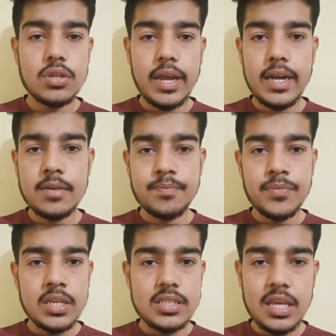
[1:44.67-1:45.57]
and
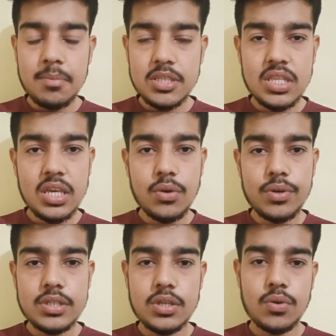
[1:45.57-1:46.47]
same is the
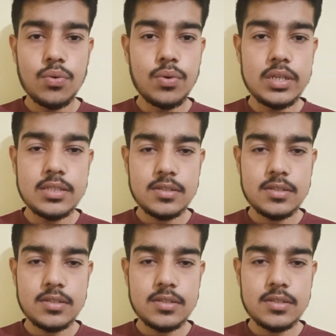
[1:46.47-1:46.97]
egoist who